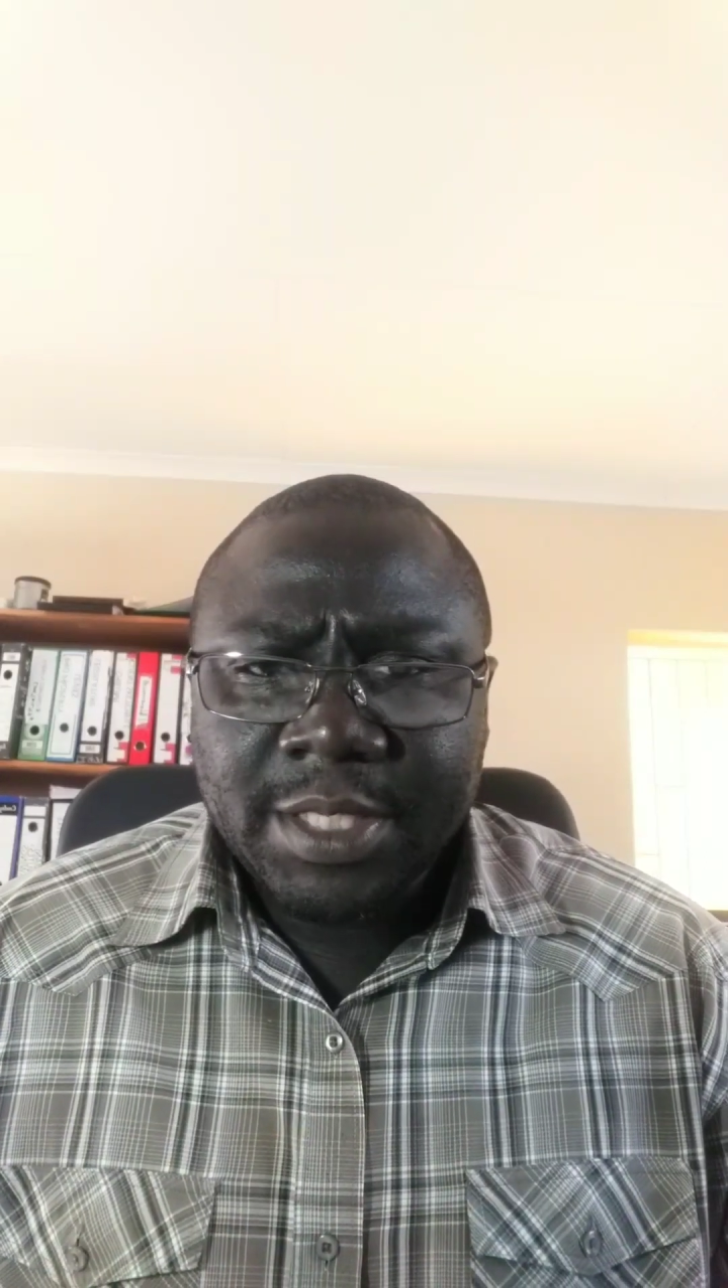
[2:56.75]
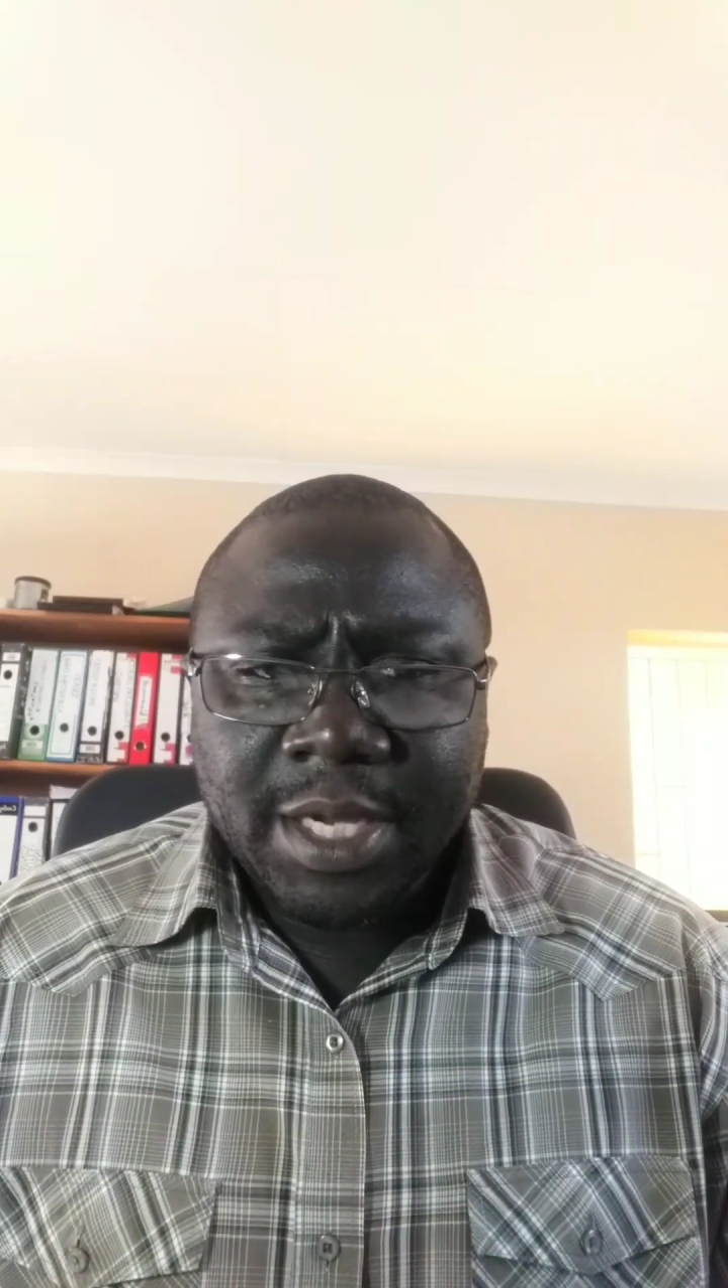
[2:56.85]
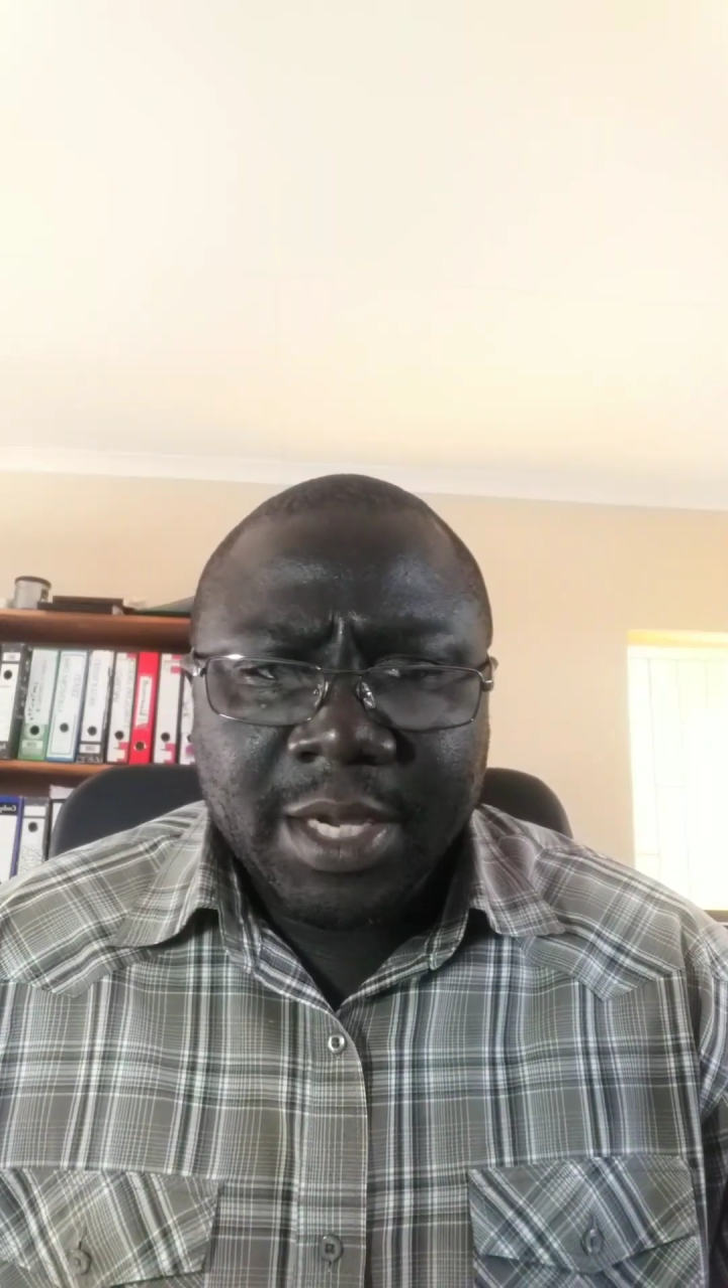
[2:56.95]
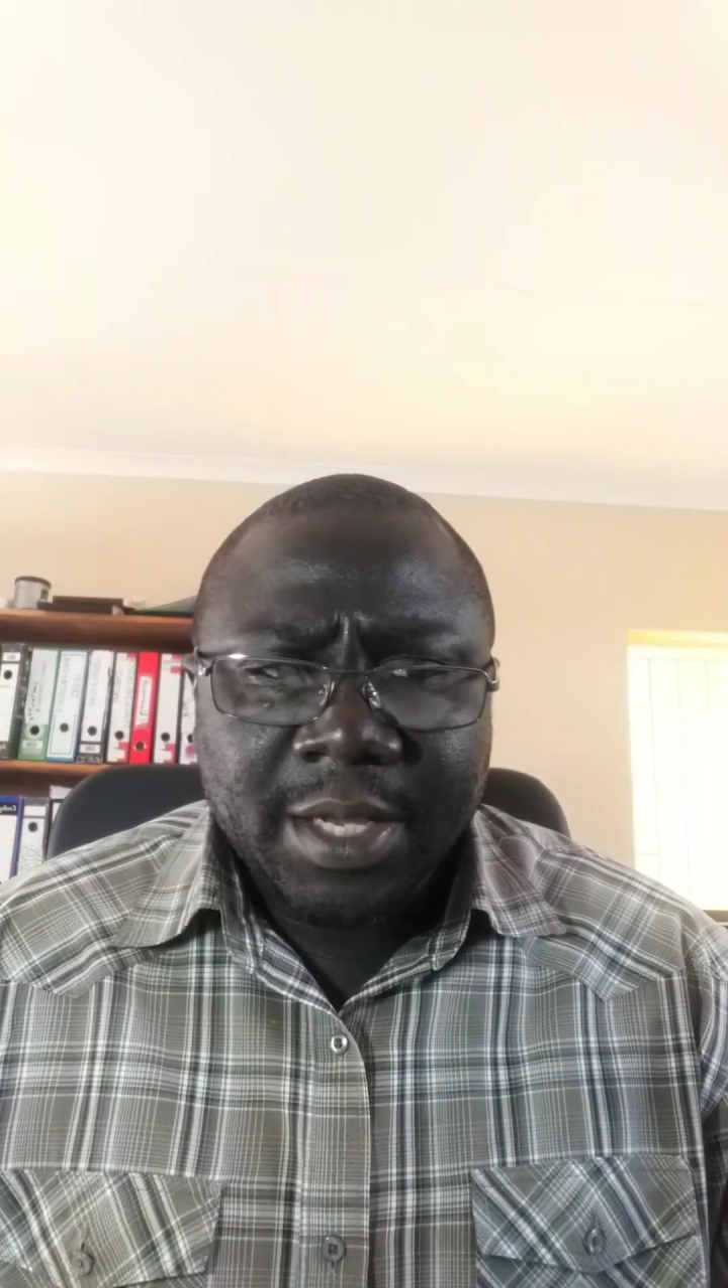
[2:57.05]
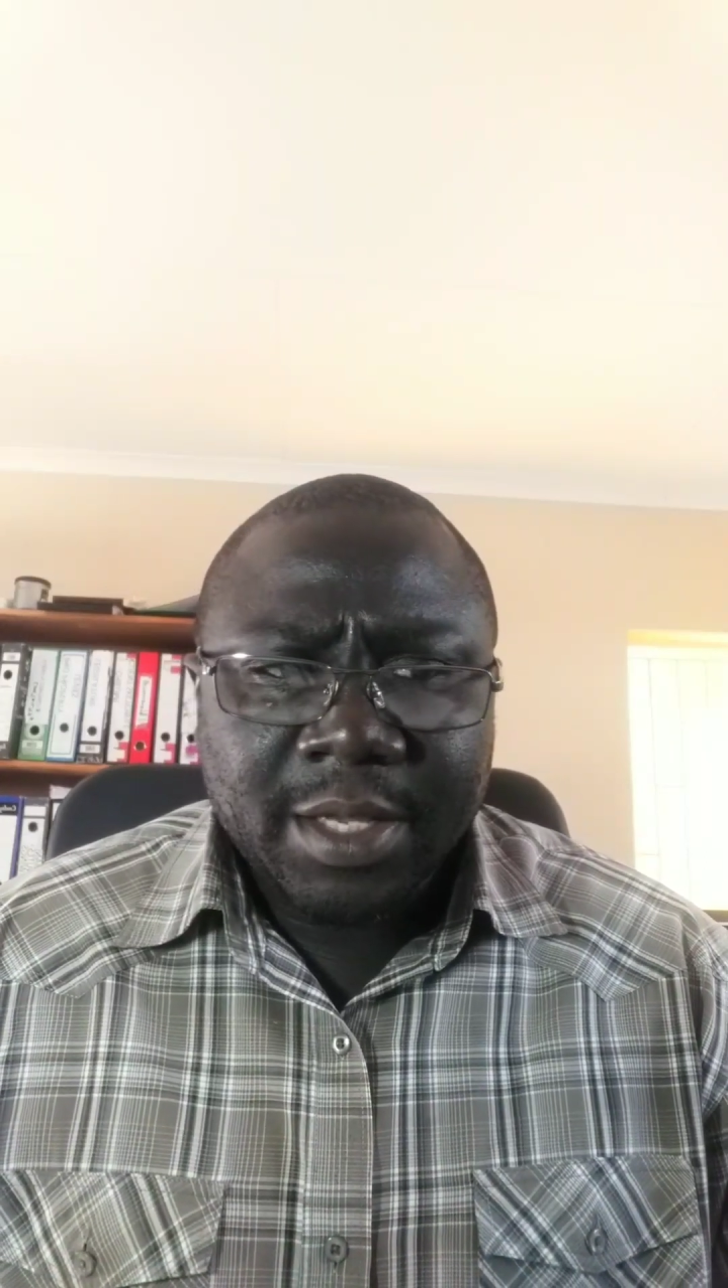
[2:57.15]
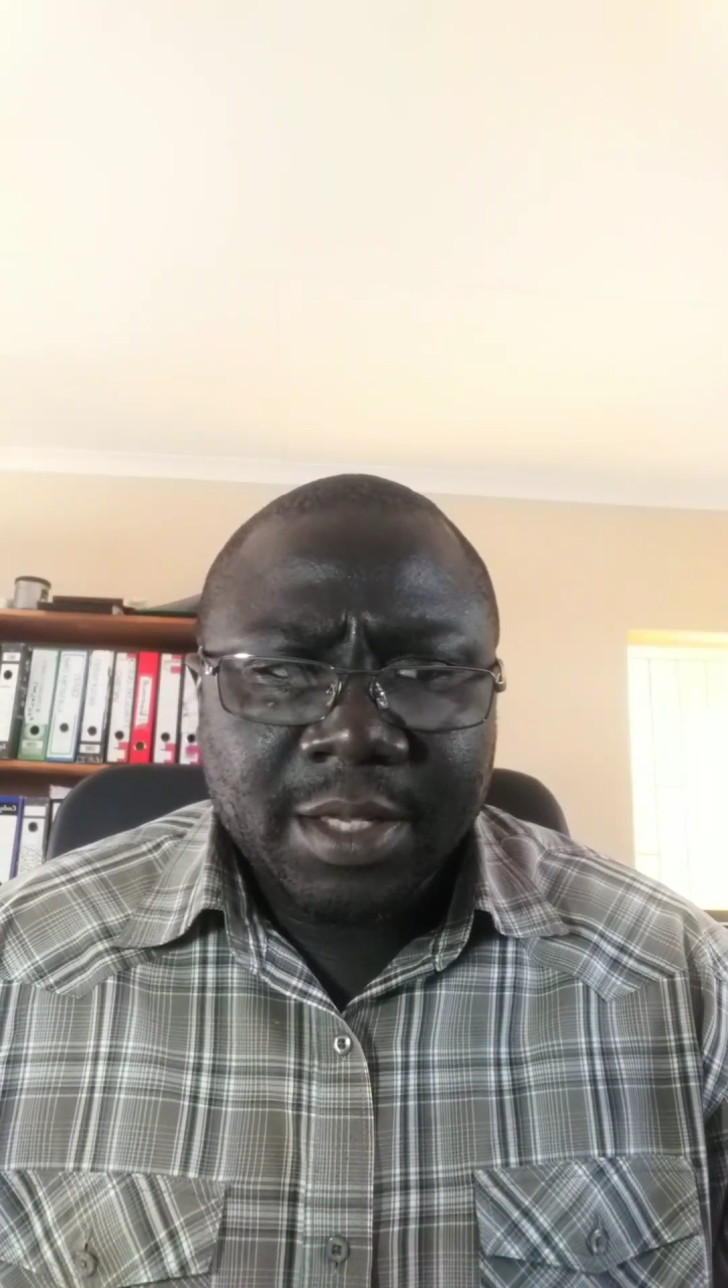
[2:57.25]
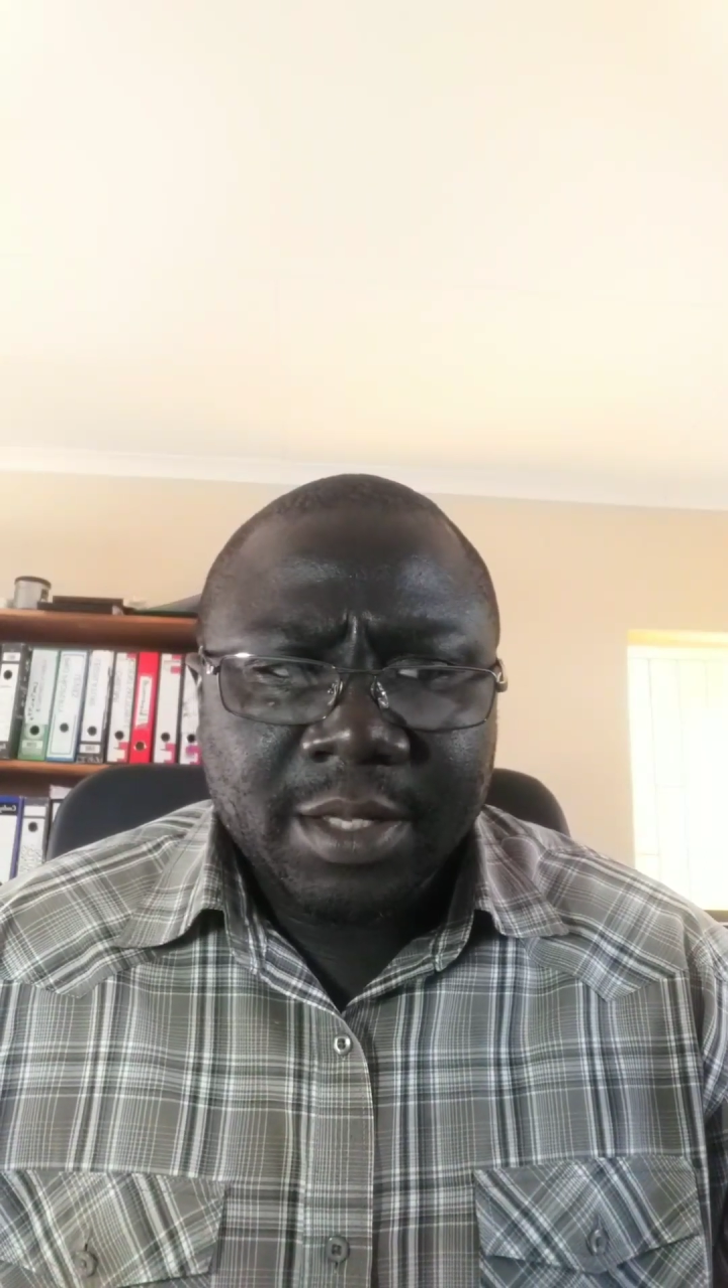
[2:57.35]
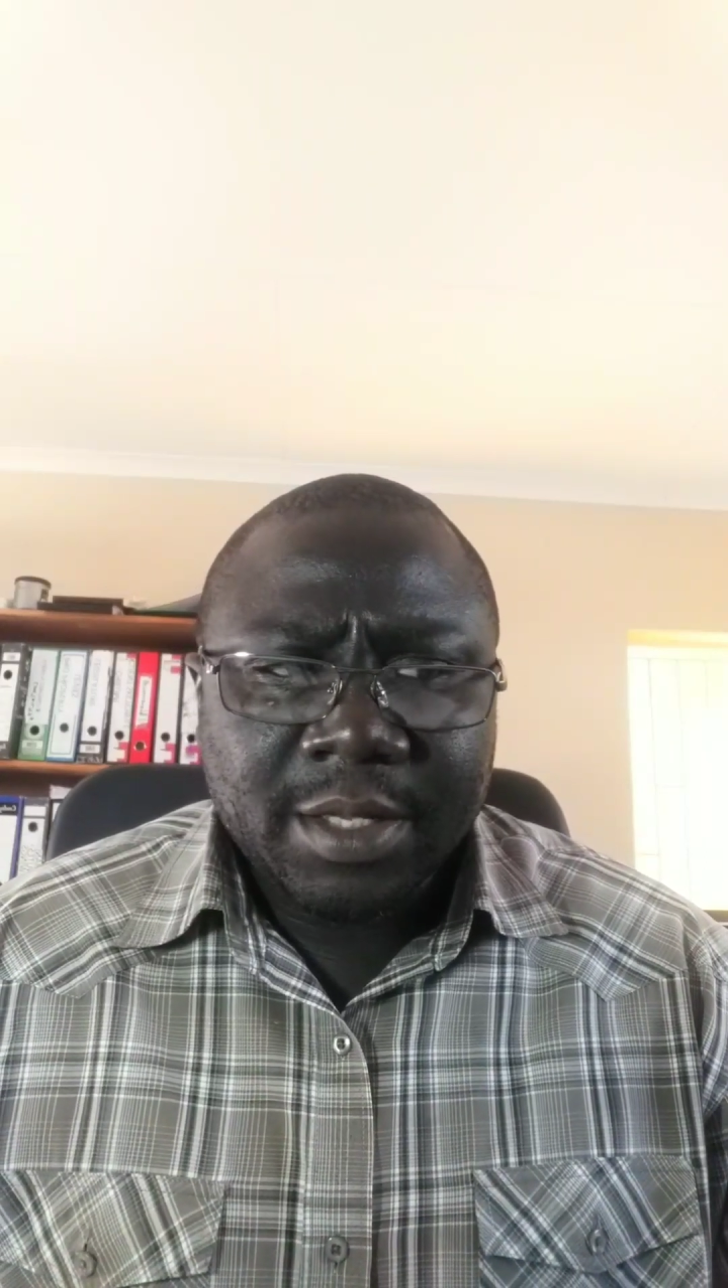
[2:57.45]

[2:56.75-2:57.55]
are